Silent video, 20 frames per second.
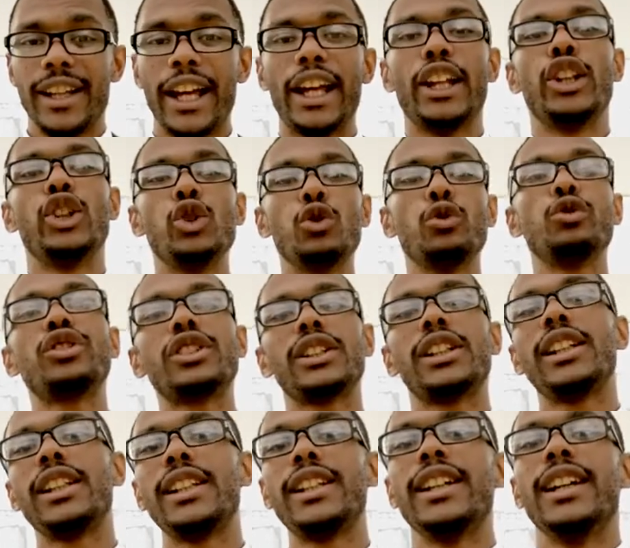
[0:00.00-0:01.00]
And
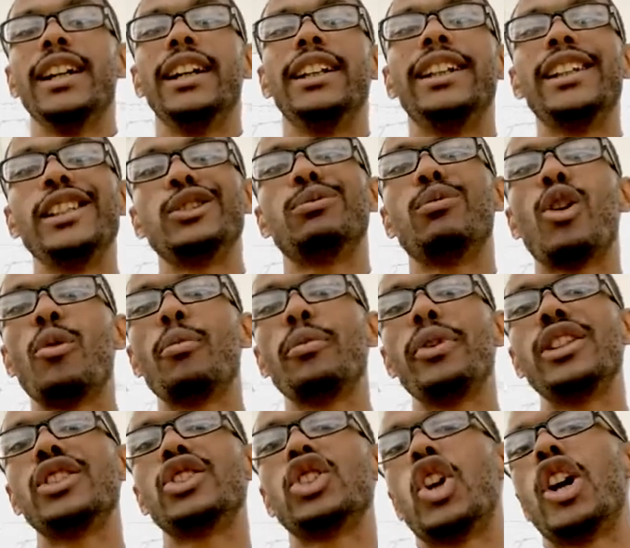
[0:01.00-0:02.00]
usually these
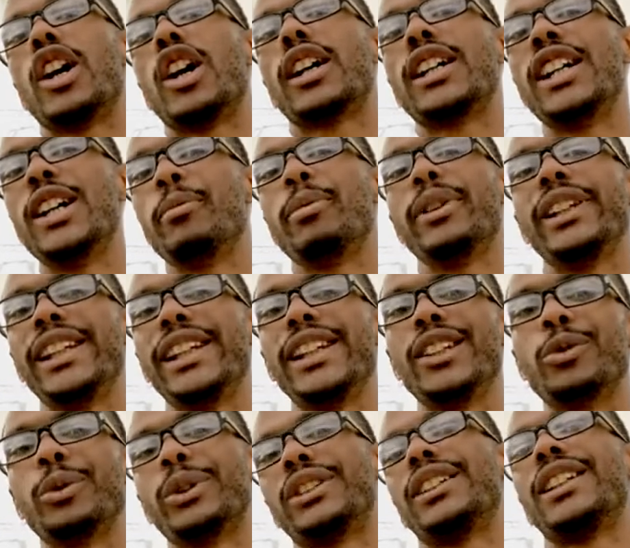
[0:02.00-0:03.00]
moments are
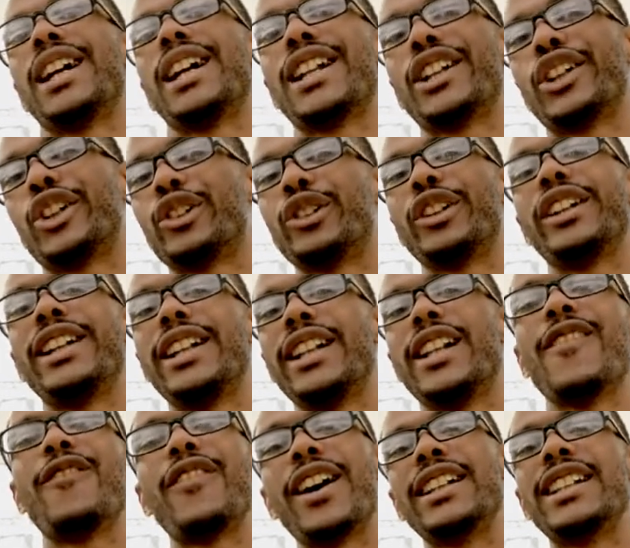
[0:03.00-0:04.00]
accompanied with a lot of
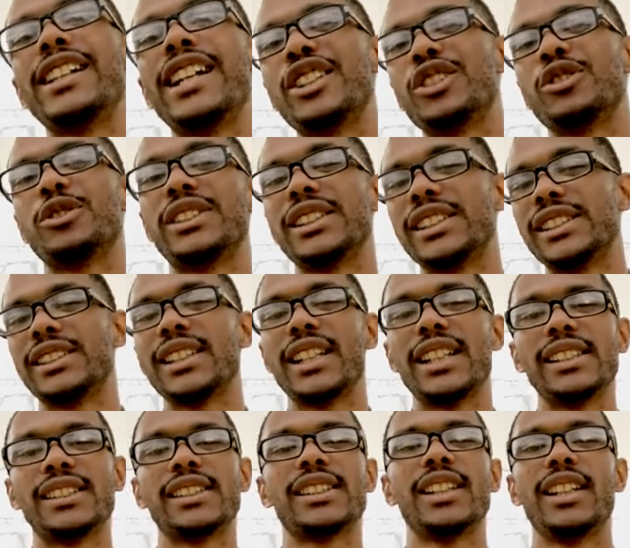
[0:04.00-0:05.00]
green and financial
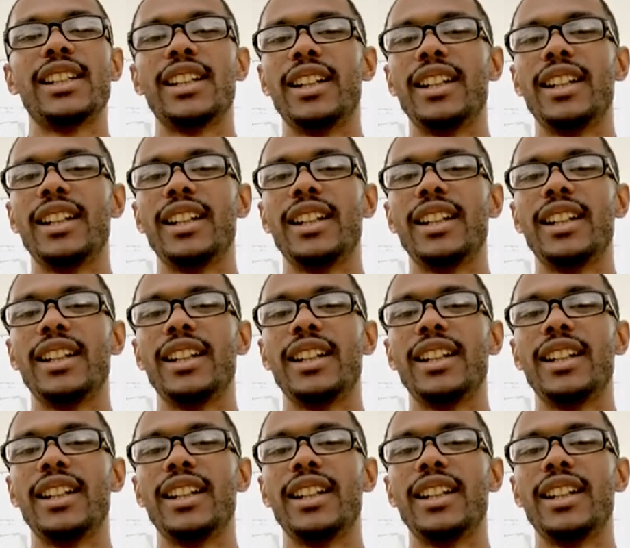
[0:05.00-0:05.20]
success.